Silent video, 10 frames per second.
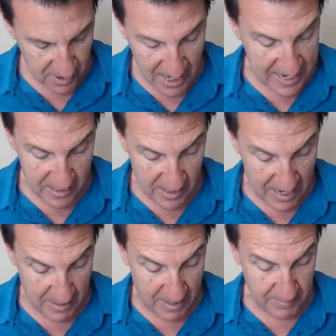I, I
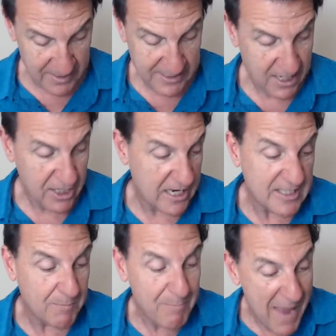am going to tell you
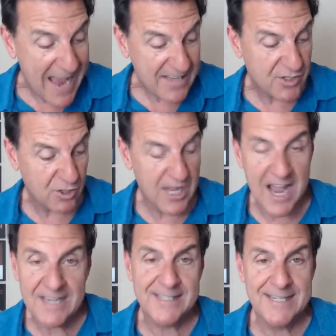it's
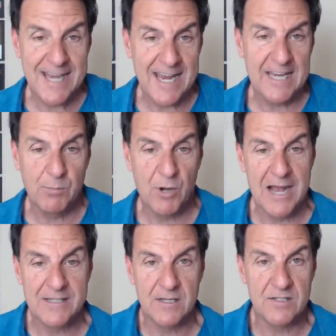bastardized the dating
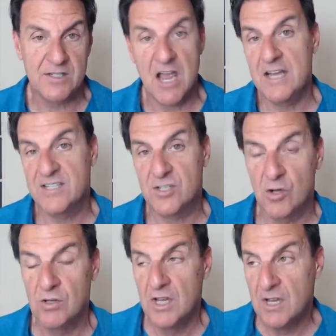process. Now I
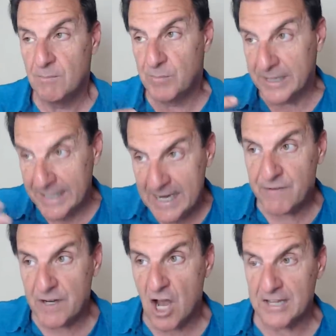still believe
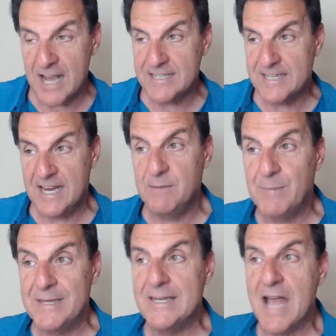in online dating,
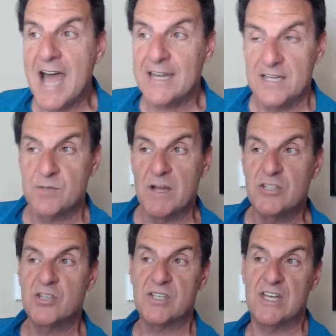but not as
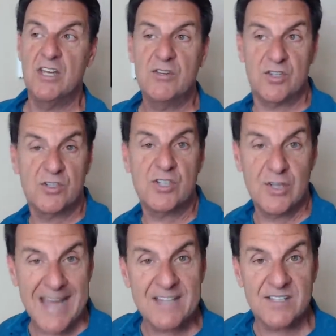much as I used to. So,
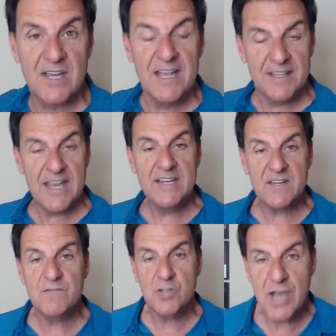yes, things
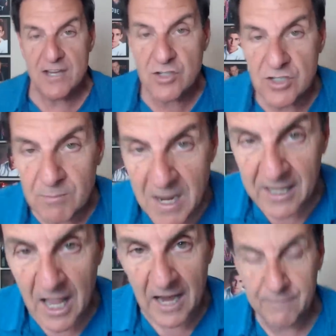have changed in my
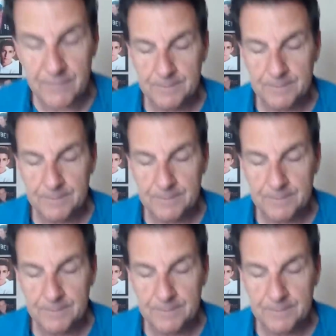life.